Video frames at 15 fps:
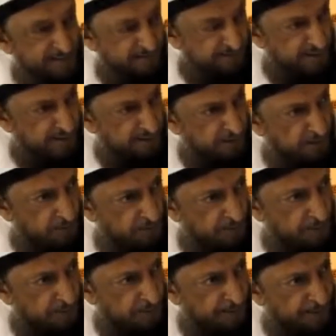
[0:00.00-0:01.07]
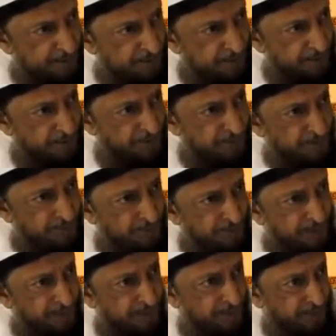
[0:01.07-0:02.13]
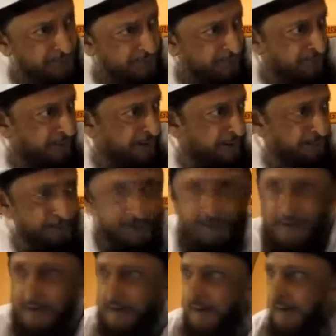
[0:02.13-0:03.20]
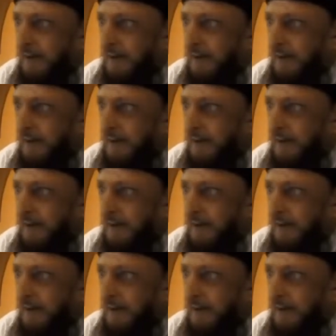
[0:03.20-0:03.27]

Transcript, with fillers: Is that the world that you want to bring your children up in?